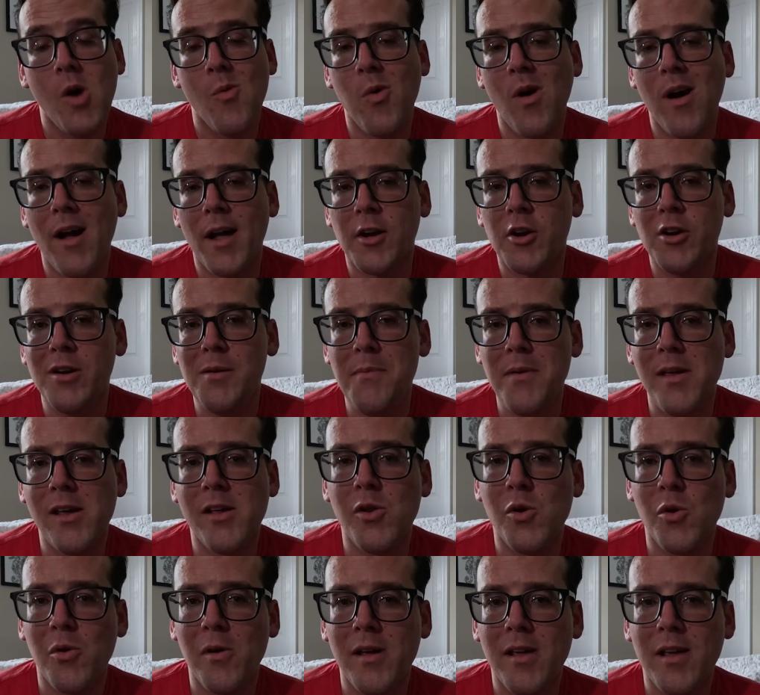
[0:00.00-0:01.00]
Well, I could be
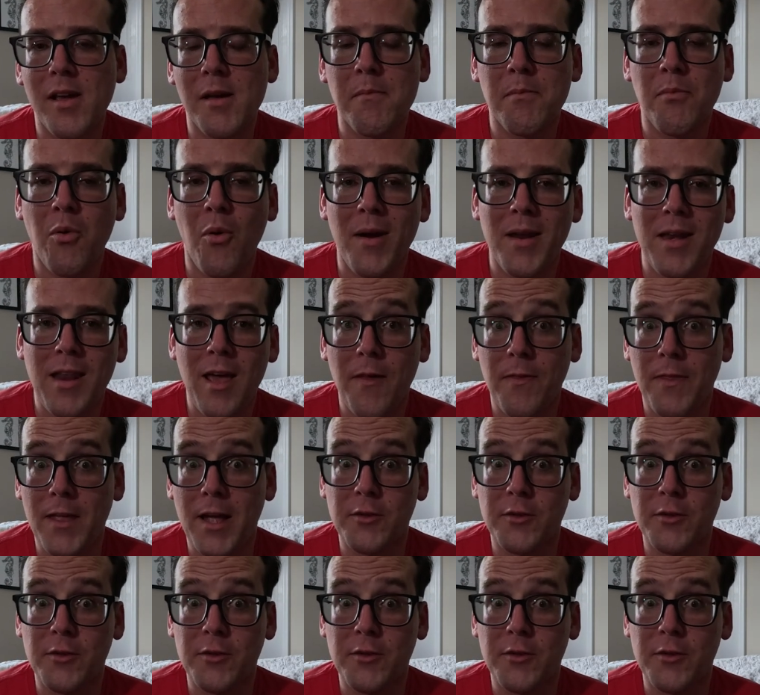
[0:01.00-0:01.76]
annoying and point out